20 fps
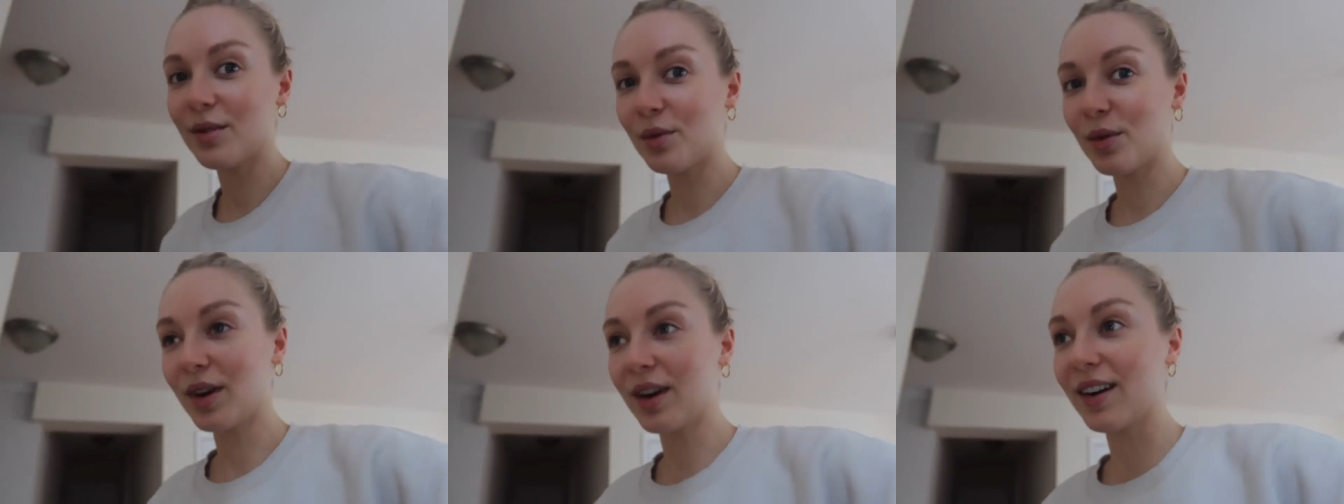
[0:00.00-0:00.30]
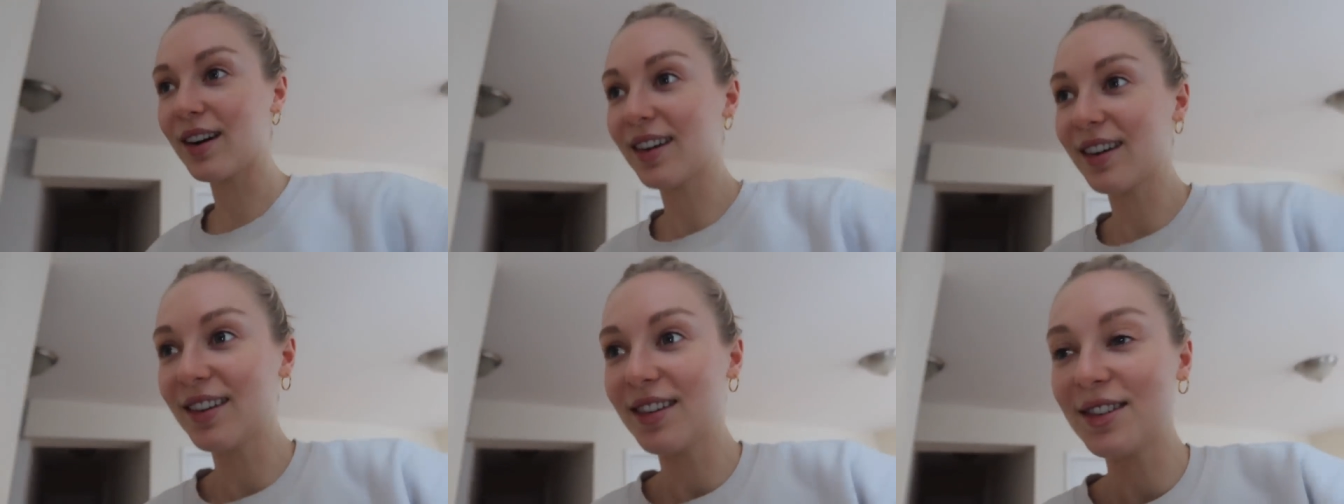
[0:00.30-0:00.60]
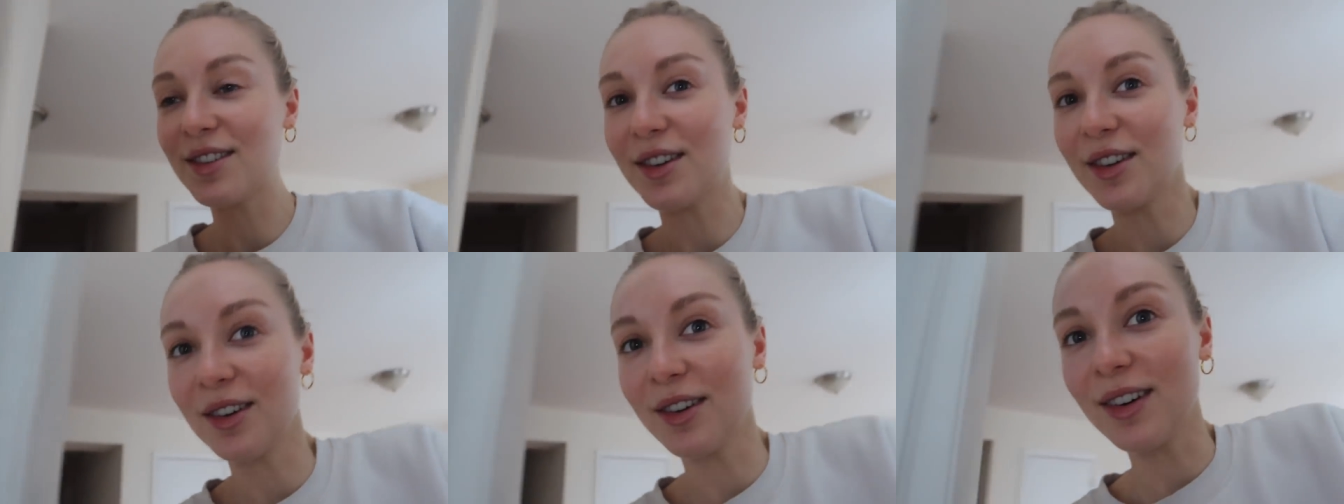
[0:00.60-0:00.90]
We are gonna
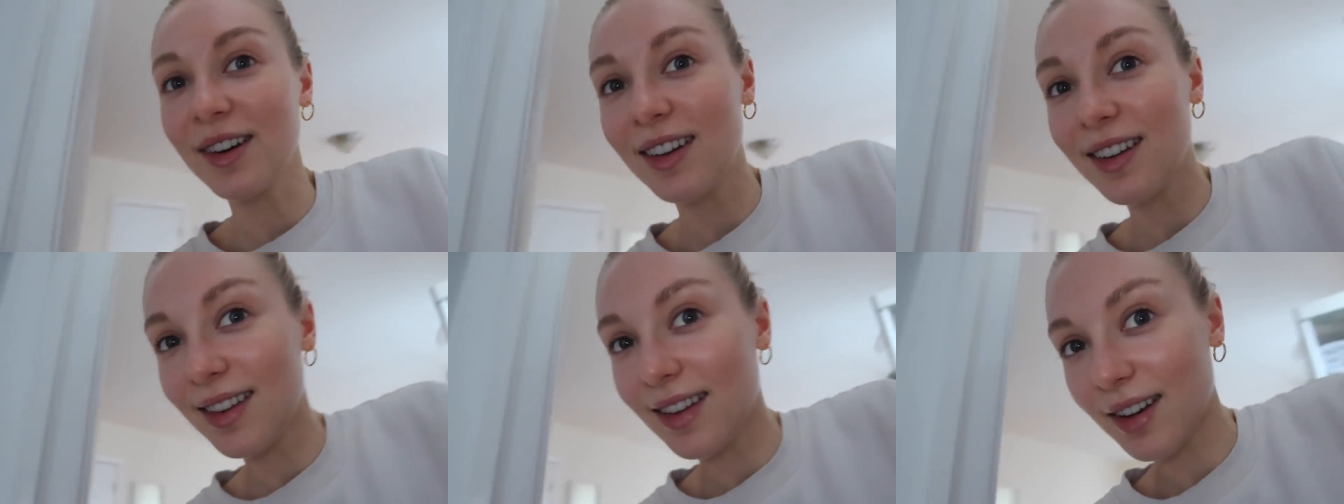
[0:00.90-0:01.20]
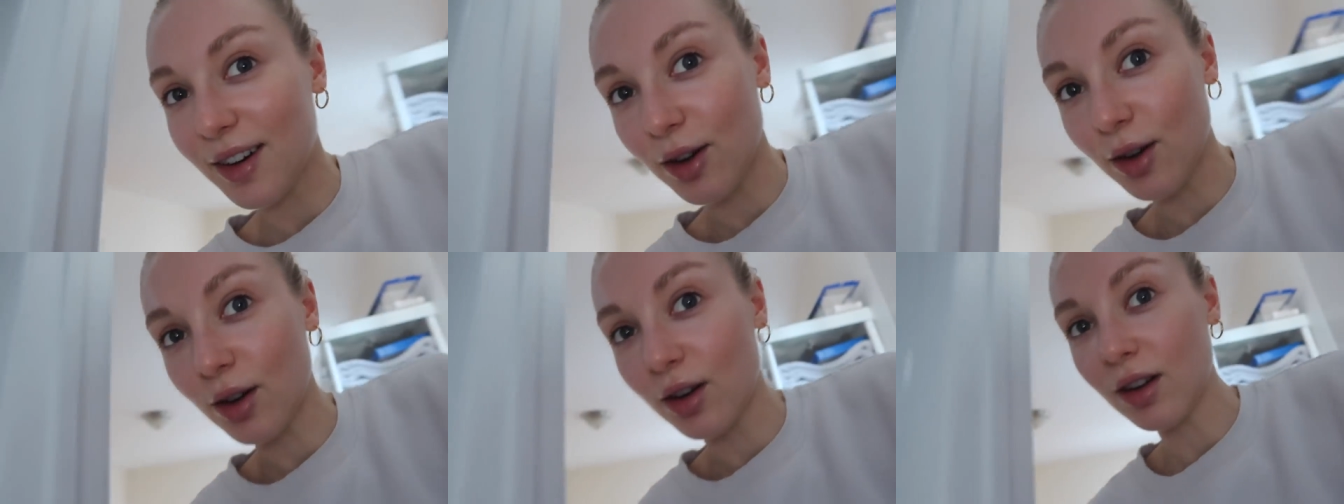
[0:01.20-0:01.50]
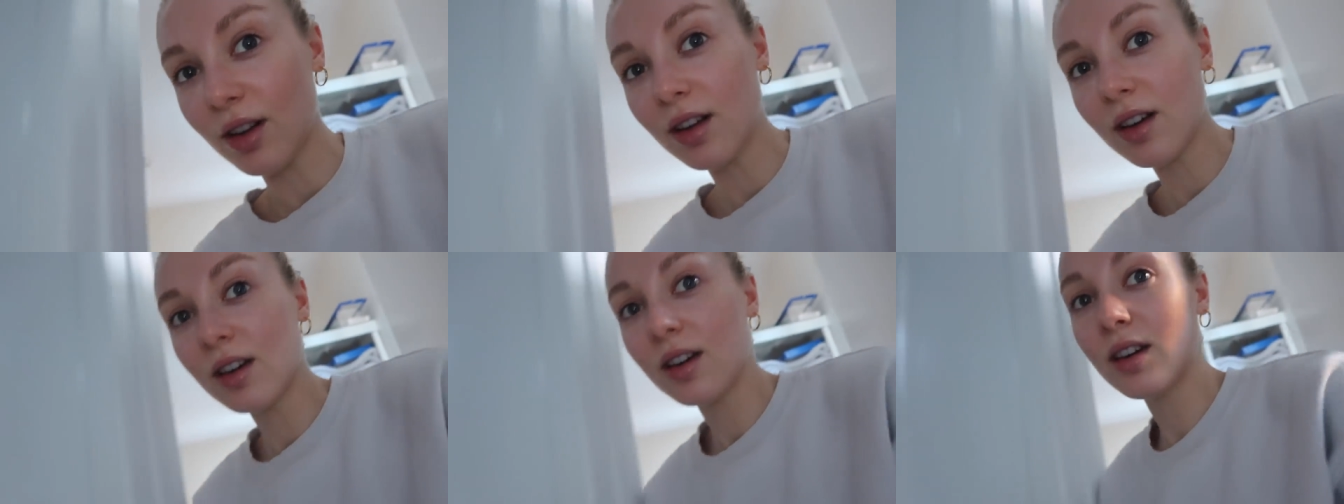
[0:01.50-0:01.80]
do a little